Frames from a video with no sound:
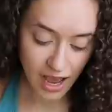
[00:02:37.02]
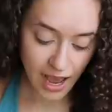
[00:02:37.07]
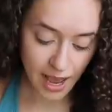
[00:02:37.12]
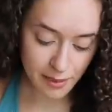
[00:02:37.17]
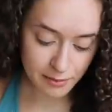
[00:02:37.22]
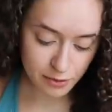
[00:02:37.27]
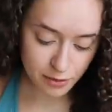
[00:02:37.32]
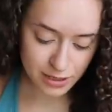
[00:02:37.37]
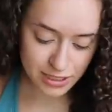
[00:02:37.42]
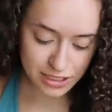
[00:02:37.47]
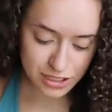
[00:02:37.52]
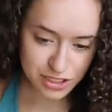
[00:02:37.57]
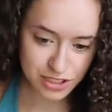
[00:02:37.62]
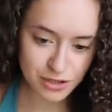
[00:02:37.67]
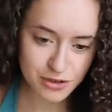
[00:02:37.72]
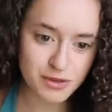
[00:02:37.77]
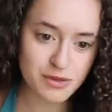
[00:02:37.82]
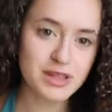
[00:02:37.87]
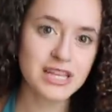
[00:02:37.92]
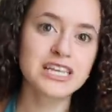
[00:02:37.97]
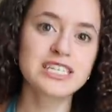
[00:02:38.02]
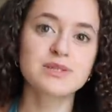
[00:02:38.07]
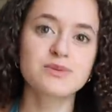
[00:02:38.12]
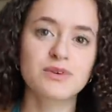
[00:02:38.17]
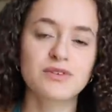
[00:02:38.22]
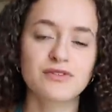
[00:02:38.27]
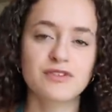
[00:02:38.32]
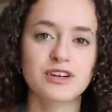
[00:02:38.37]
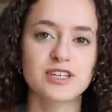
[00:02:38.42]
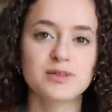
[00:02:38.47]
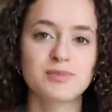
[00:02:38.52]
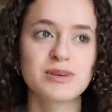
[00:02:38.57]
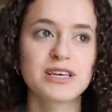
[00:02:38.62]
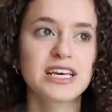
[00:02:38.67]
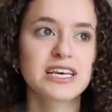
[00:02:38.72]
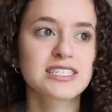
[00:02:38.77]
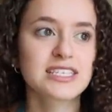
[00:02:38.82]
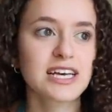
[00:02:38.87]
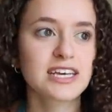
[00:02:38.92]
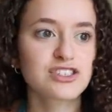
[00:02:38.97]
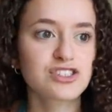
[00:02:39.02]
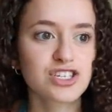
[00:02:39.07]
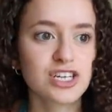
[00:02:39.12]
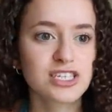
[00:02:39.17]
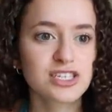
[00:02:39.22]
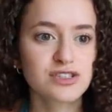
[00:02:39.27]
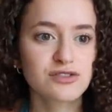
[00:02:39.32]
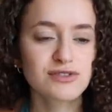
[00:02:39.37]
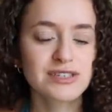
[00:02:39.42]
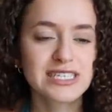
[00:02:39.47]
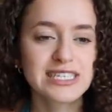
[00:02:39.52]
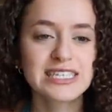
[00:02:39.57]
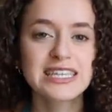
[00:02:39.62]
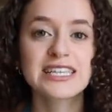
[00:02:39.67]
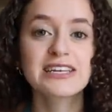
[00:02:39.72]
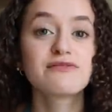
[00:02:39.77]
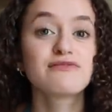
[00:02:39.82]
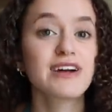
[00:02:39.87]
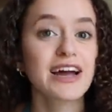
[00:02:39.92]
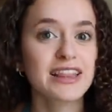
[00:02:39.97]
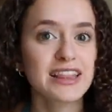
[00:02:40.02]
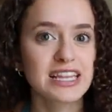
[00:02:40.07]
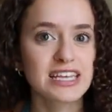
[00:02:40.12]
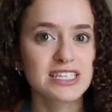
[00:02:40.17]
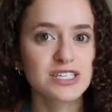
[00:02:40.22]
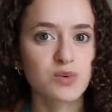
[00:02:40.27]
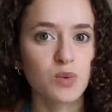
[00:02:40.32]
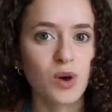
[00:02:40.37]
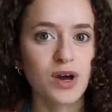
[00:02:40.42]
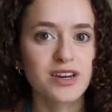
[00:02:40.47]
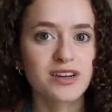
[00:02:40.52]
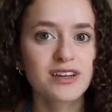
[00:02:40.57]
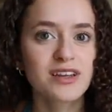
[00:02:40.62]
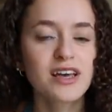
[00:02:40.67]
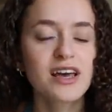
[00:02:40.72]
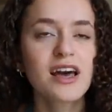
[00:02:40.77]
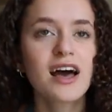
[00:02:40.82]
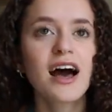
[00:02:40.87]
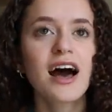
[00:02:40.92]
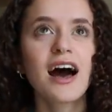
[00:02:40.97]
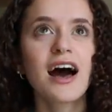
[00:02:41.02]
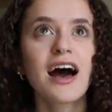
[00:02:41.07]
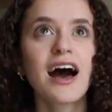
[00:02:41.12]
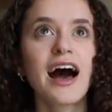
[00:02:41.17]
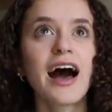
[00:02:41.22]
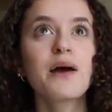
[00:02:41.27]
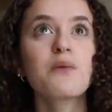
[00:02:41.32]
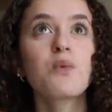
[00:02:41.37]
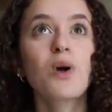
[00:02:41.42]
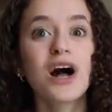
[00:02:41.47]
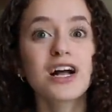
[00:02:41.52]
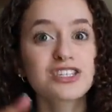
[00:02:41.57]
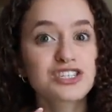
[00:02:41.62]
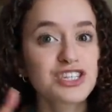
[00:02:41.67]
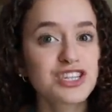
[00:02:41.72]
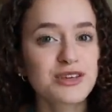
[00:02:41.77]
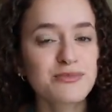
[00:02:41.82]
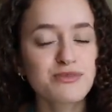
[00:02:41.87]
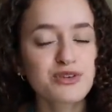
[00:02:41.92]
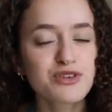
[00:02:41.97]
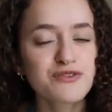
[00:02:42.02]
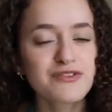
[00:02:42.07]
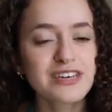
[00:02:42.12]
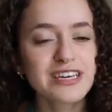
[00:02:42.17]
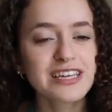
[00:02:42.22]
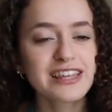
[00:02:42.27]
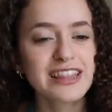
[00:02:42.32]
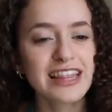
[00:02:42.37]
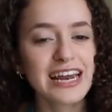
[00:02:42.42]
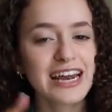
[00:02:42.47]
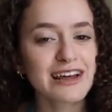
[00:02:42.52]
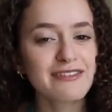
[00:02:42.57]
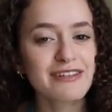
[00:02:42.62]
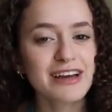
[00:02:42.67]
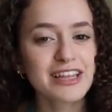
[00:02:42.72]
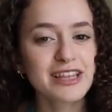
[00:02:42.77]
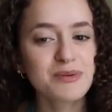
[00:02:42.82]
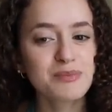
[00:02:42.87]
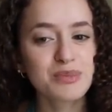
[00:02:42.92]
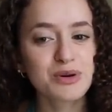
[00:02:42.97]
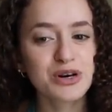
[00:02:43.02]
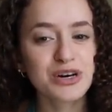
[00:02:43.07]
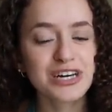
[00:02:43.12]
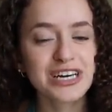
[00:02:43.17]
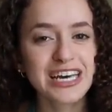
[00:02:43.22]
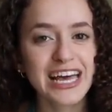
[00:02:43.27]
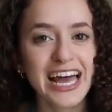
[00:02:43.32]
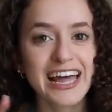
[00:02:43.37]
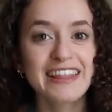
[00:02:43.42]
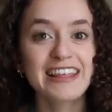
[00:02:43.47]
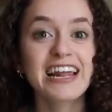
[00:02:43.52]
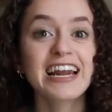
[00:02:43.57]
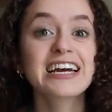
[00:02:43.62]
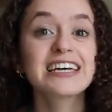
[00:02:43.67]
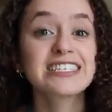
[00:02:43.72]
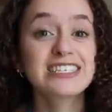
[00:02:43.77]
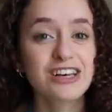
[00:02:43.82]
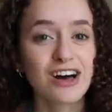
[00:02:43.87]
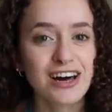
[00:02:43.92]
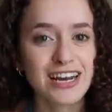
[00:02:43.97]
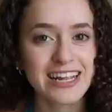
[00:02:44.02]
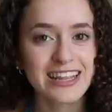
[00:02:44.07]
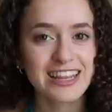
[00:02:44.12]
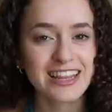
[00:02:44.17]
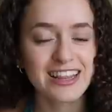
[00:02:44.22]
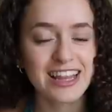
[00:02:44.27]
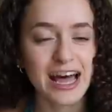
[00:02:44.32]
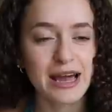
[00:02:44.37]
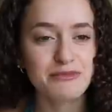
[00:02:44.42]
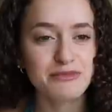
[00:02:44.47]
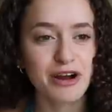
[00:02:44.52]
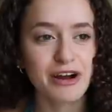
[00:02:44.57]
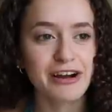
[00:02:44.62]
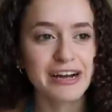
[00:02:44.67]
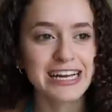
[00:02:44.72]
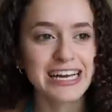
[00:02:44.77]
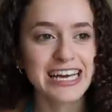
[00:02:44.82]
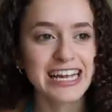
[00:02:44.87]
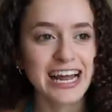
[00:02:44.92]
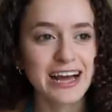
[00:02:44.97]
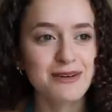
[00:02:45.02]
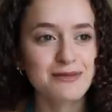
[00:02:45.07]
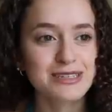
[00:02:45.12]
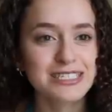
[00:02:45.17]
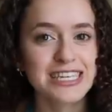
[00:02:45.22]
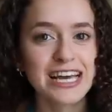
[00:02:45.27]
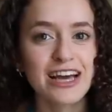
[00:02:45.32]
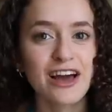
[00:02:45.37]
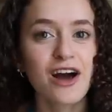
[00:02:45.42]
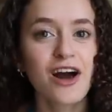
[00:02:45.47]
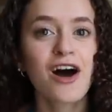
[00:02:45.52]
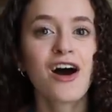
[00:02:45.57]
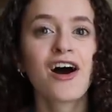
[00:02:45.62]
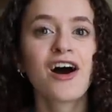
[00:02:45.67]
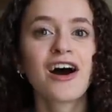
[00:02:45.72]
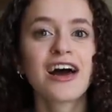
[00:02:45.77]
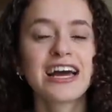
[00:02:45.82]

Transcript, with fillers: I'm going to show you this one first because I just recently read this one. I watched the movie, then I read the book, and then I saw it at the library, and I was like, oh,